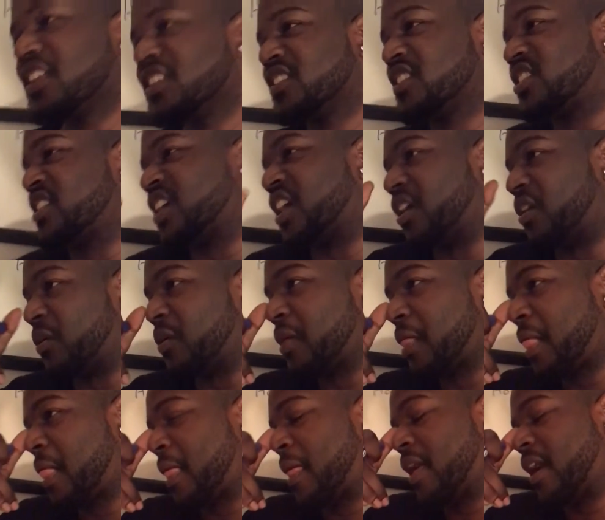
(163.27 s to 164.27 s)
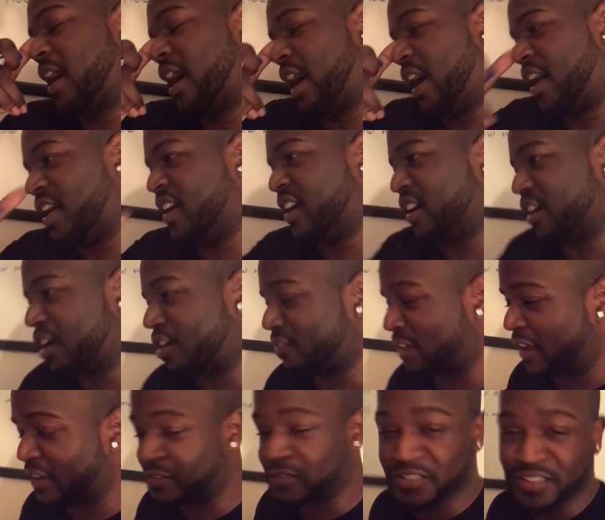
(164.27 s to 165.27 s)
So, all
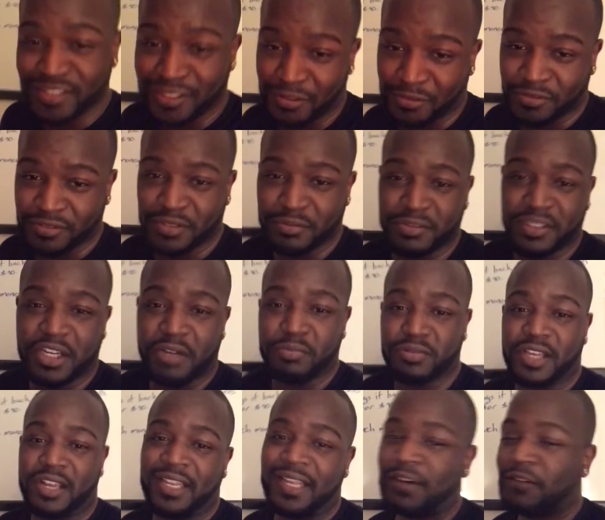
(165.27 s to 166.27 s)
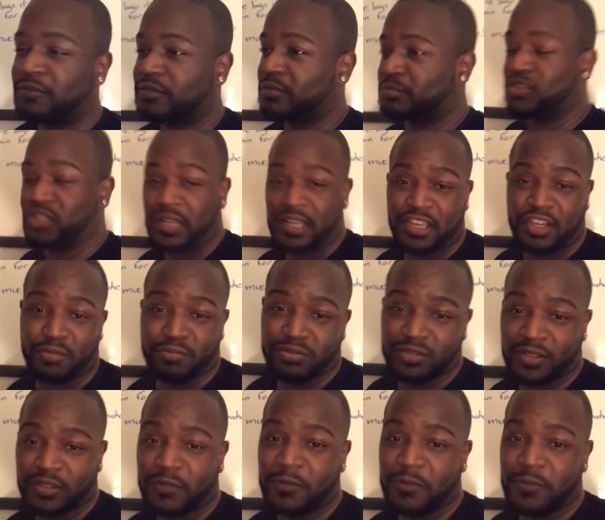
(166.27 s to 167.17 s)
right. So let me help y'all out. Let me try to help